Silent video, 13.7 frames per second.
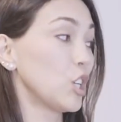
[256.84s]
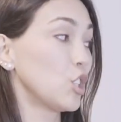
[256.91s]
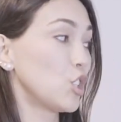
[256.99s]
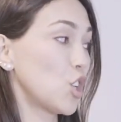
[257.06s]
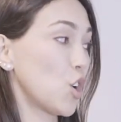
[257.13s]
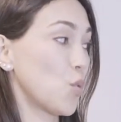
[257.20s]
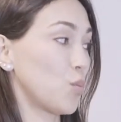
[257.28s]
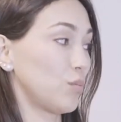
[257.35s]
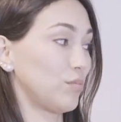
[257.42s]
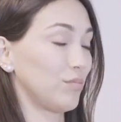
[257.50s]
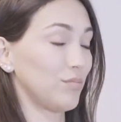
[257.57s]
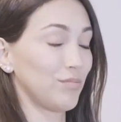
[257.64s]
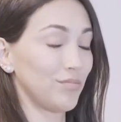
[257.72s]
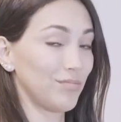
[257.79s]
So,
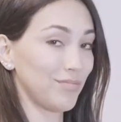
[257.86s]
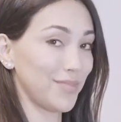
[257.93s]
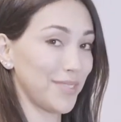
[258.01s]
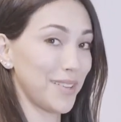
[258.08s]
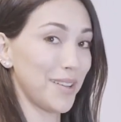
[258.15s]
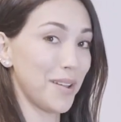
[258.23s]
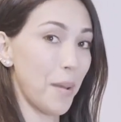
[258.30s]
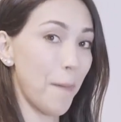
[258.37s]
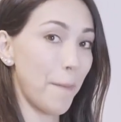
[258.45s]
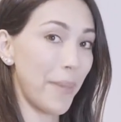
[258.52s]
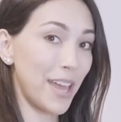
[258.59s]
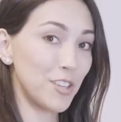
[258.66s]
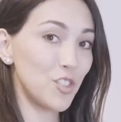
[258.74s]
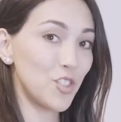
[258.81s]

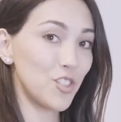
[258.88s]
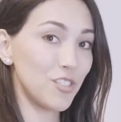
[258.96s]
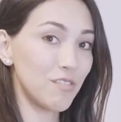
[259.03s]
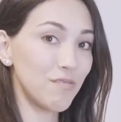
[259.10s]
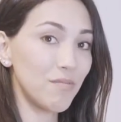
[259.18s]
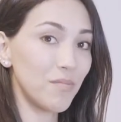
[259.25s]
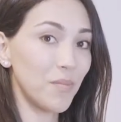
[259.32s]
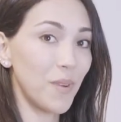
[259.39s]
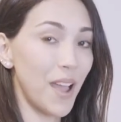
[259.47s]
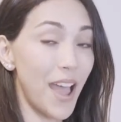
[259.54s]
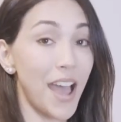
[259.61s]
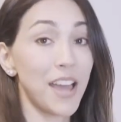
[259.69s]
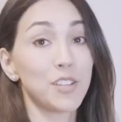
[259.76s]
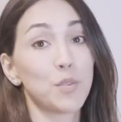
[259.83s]
pension
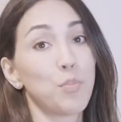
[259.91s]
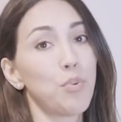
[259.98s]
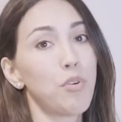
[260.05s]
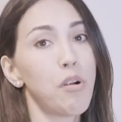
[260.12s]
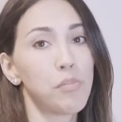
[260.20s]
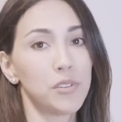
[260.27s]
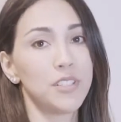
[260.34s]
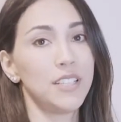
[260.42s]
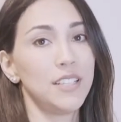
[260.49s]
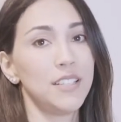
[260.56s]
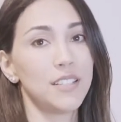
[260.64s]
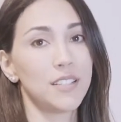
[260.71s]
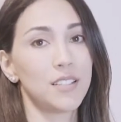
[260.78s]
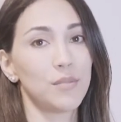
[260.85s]
and
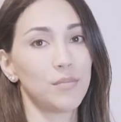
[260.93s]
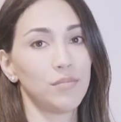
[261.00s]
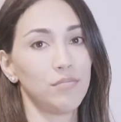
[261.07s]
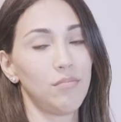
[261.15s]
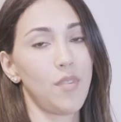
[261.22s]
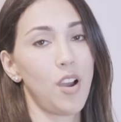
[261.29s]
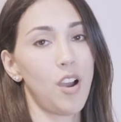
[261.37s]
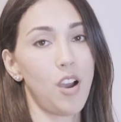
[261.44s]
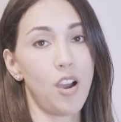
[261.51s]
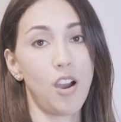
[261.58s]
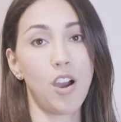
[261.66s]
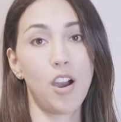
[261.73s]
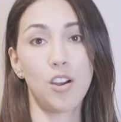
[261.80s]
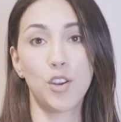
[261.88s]
properties
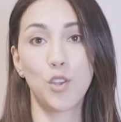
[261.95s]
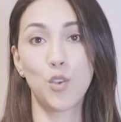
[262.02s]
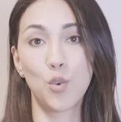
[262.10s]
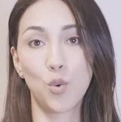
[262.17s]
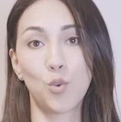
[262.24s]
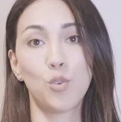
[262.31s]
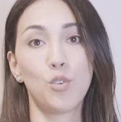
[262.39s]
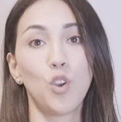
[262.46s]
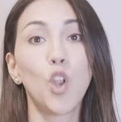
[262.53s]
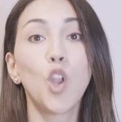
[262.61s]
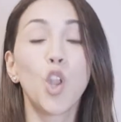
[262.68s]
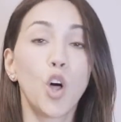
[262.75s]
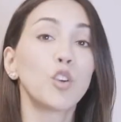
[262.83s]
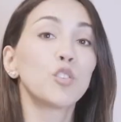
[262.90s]
are your
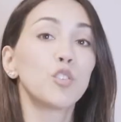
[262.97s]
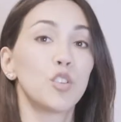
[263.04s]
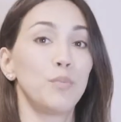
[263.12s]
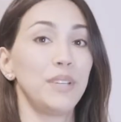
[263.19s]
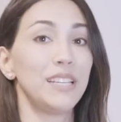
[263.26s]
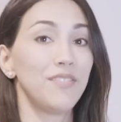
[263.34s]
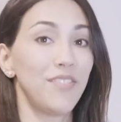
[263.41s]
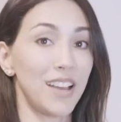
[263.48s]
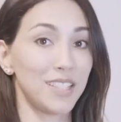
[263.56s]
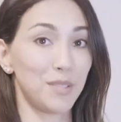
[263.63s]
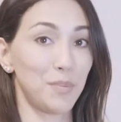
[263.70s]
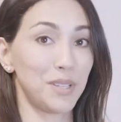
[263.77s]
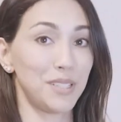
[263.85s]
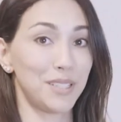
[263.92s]
long-term
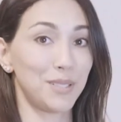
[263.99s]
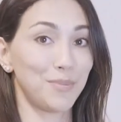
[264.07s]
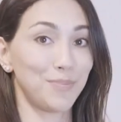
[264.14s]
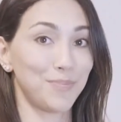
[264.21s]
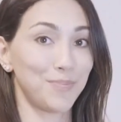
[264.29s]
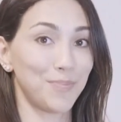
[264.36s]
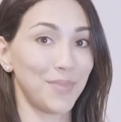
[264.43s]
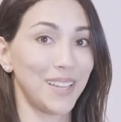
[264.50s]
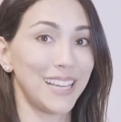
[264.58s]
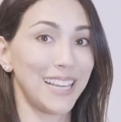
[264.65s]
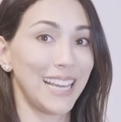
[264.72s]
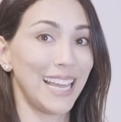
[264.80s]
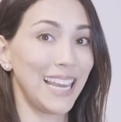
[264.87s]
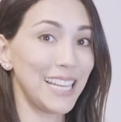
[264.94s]
investments.
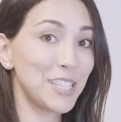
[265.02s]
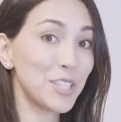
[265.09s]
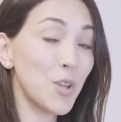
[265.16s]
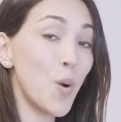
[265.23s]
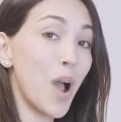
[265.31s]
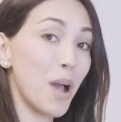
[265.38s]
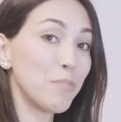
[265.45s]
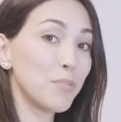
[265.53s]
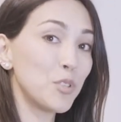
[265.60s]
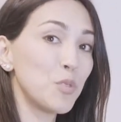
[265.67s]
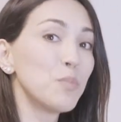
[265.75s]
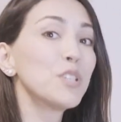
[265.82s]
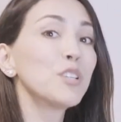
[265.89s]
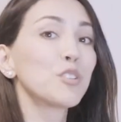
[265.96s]
Let's go up
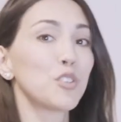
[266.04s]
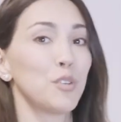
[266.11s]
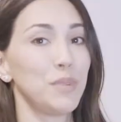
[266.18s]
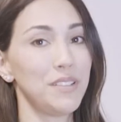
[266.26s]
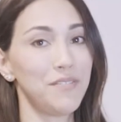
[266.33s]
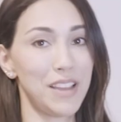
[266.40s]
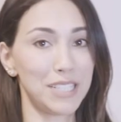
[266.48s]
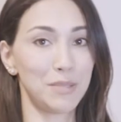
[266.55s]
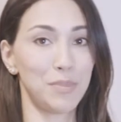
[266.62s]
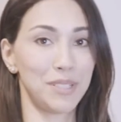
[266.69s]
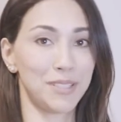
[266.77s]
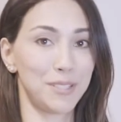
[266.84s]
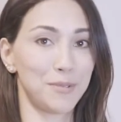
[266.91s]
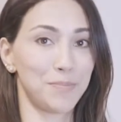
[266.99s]
to middle-term
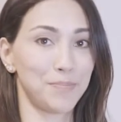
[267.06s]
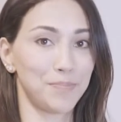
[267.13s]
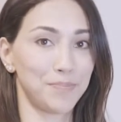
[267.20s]
investments.